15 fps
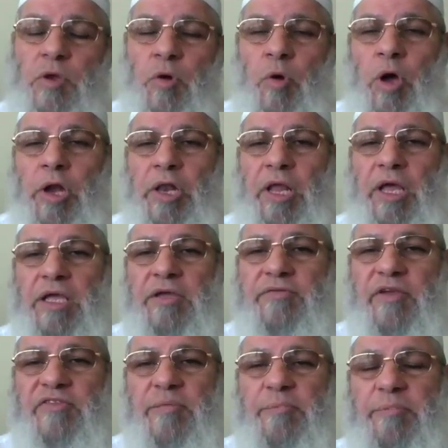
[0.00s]
Oh Allah,
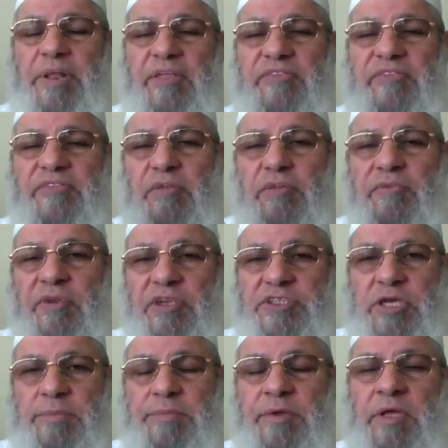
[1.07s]
give us the blessing of
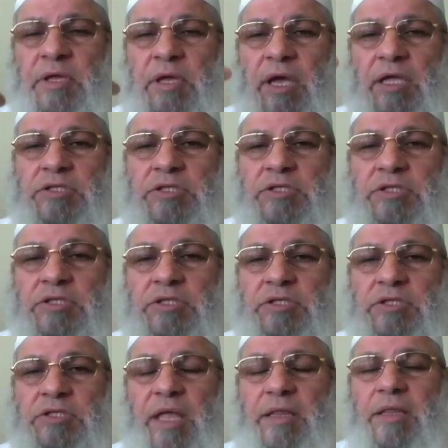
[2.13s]
Rajab and
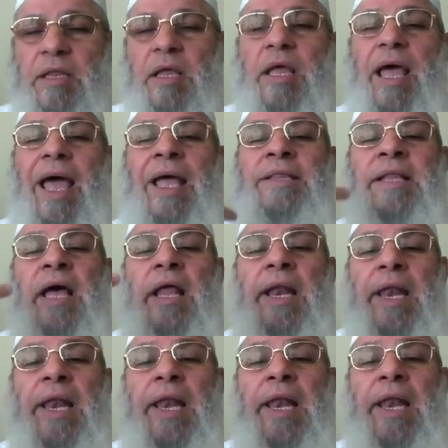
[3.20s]
Sha'ban and
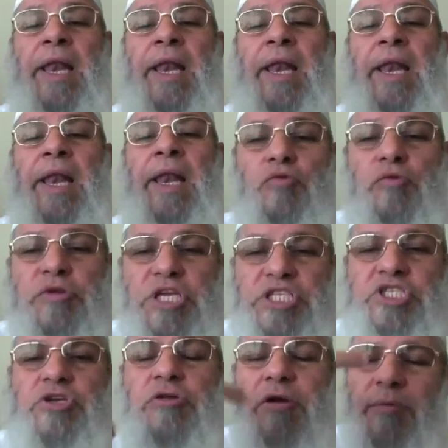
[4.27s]
allow us to
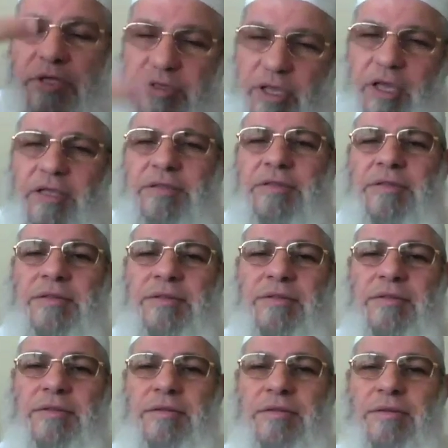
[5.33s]
reach Ramadan.
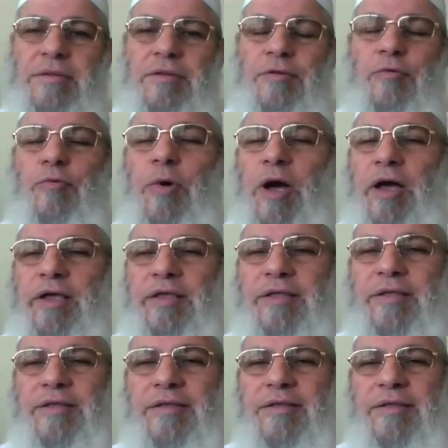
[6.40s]
Why?